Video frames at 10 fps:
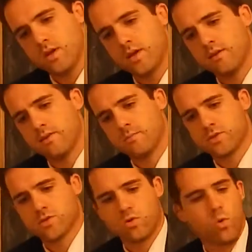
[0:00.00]
give him a
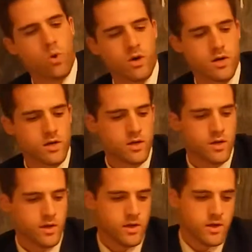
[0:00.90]
score.
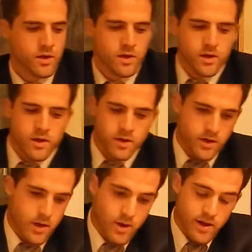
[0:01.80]

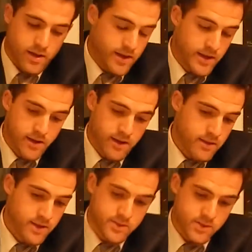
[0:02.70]
I
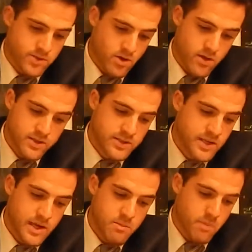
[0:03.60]
think it's a solid
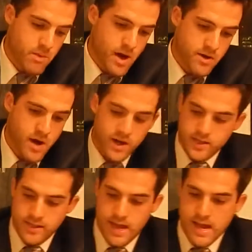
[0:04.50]
team. I'm not
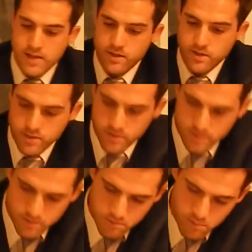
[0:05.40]
knocking that.
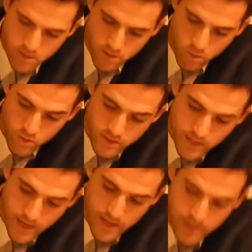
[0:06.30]
But Nolan
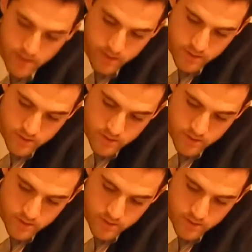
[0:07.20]
Kane,